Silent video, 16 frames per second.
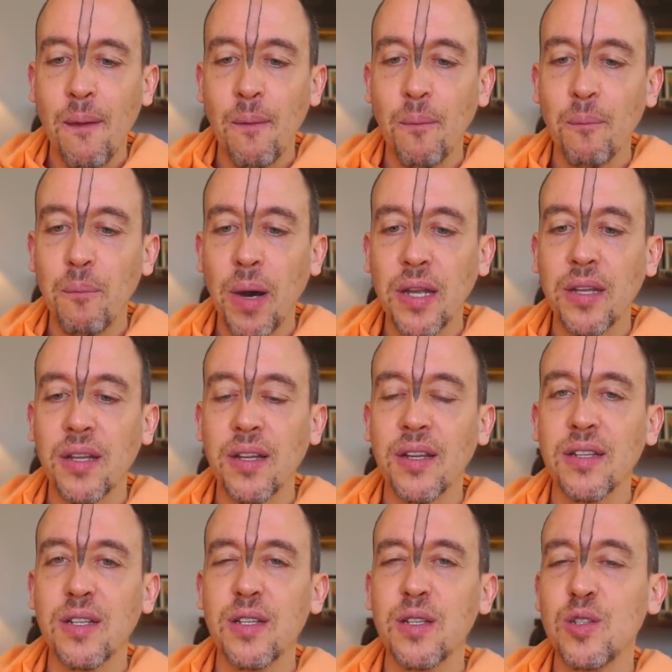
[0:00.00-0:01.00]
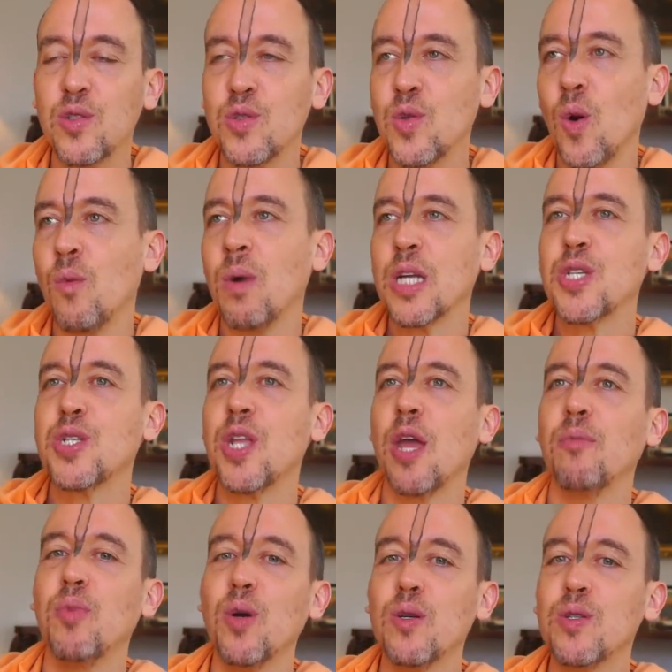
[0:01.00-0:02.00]
But so much
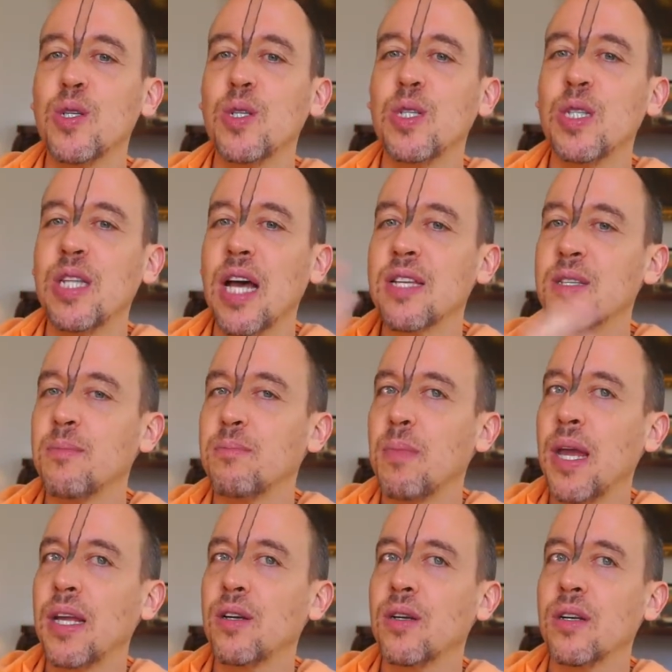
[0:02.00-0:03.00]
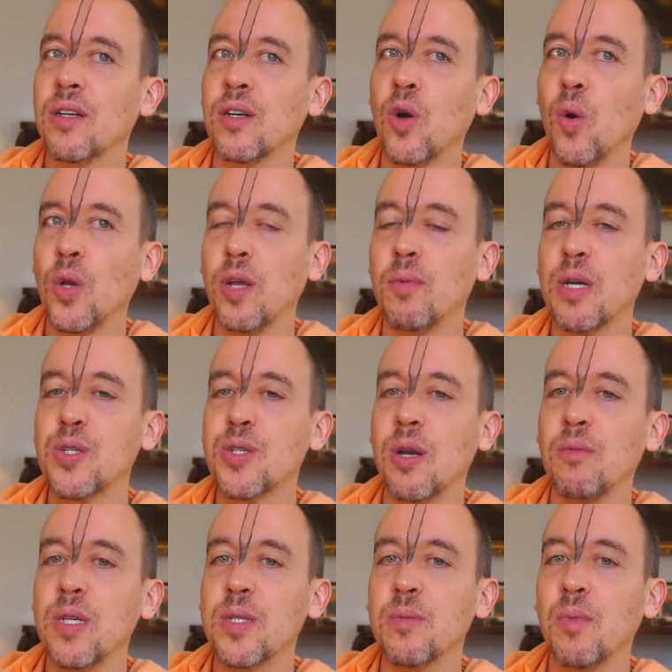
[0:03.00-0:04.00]
diversity doesn't make Gaudiya
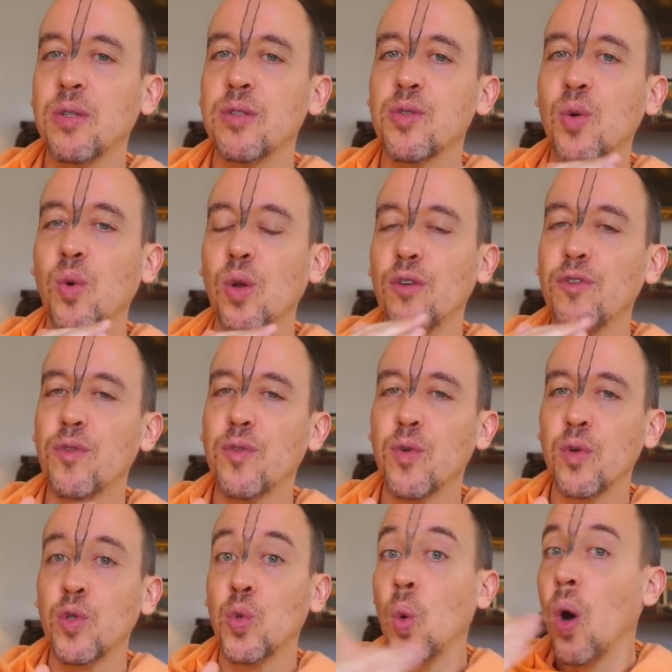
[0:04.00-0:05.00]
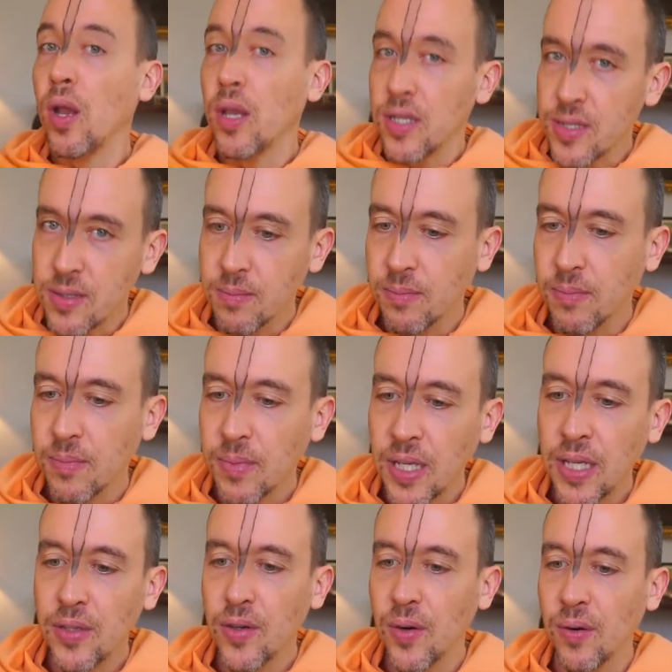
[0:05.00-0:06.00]
Vaishnavism a school of dualism
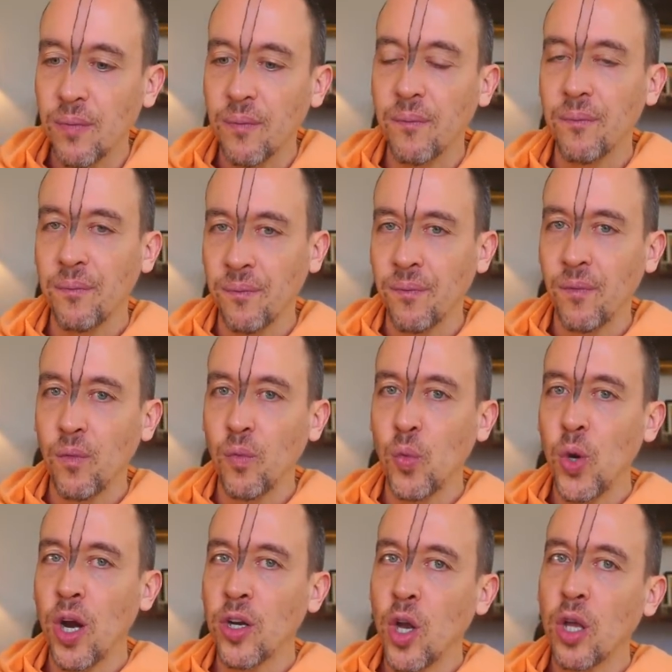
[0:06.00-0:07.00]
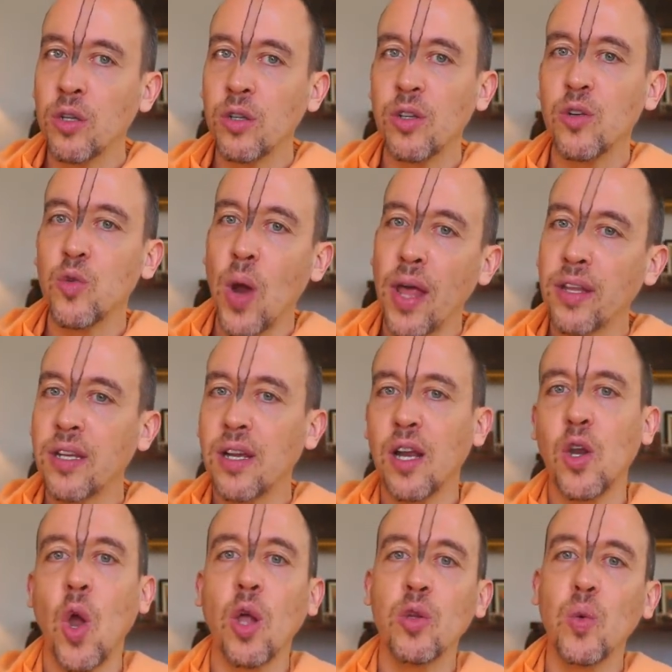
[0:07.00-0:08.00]
either. We are not radical
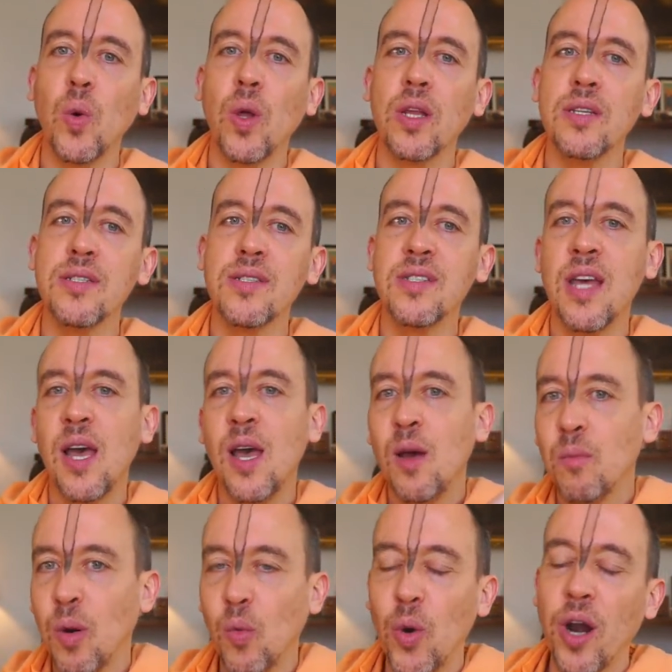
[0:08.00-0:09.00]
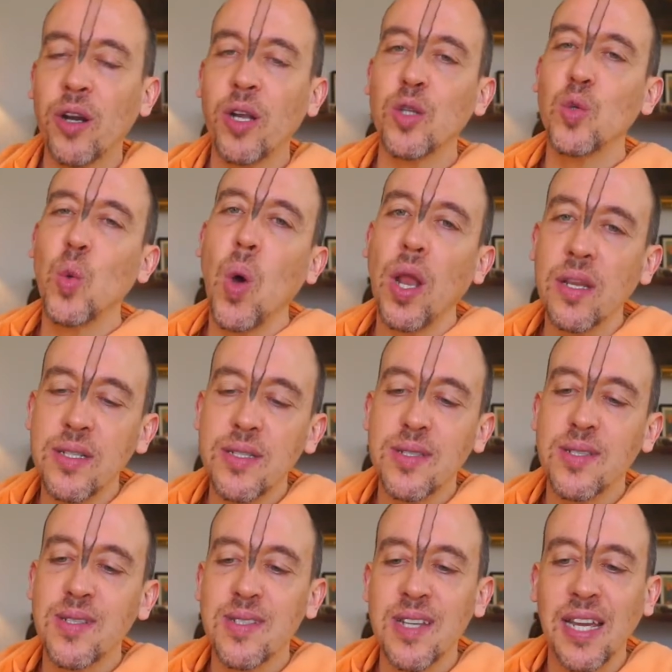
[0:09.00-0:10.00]
non-dualists, but we are not
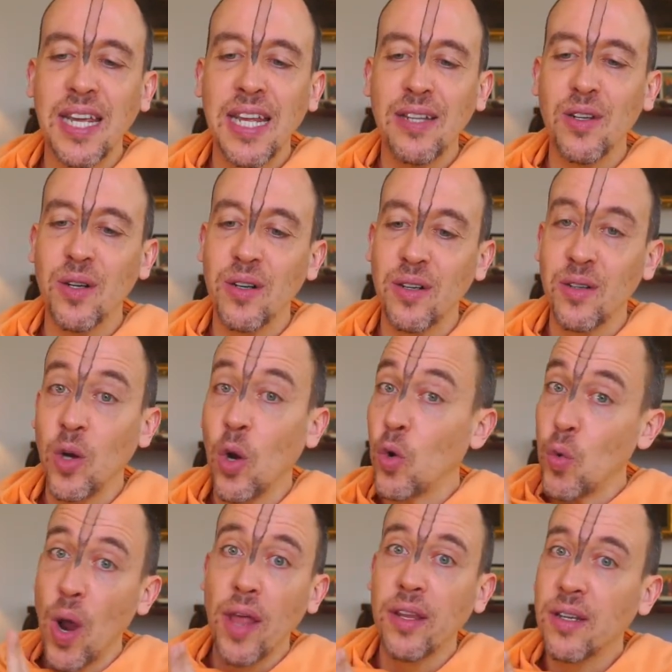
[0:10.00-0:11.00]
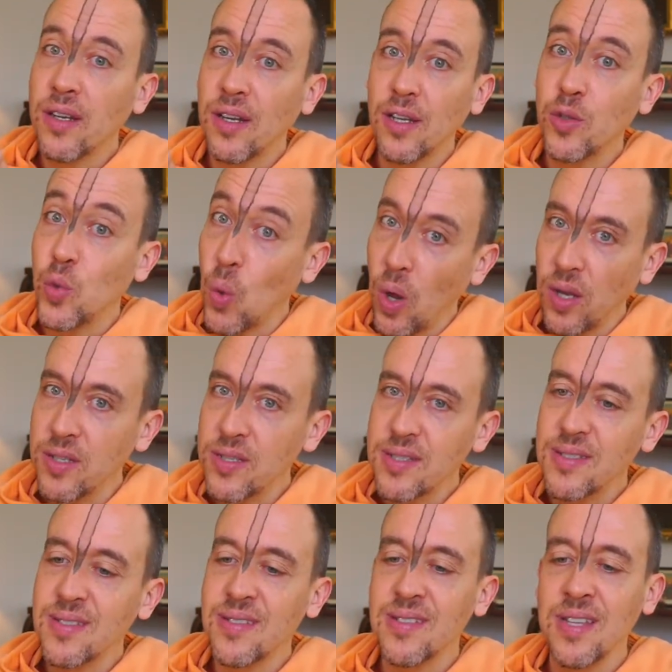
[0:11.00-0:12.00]
dualists either, nor radical
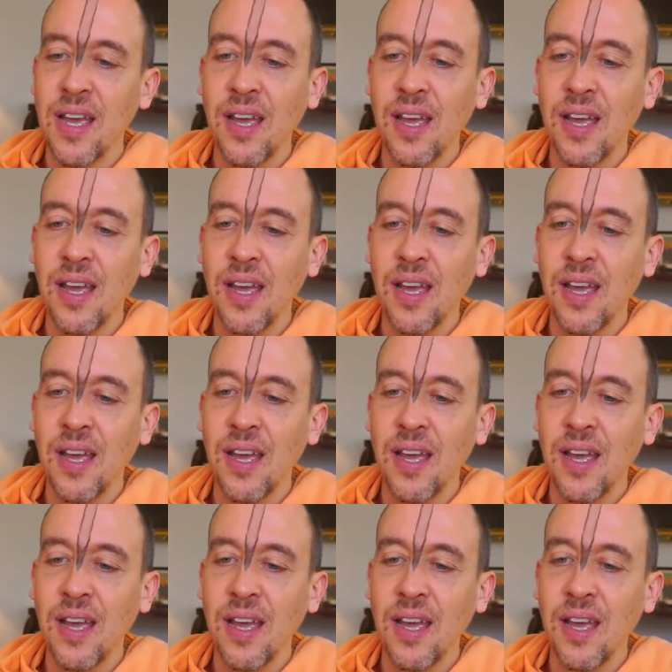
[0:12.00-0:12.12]
dualists.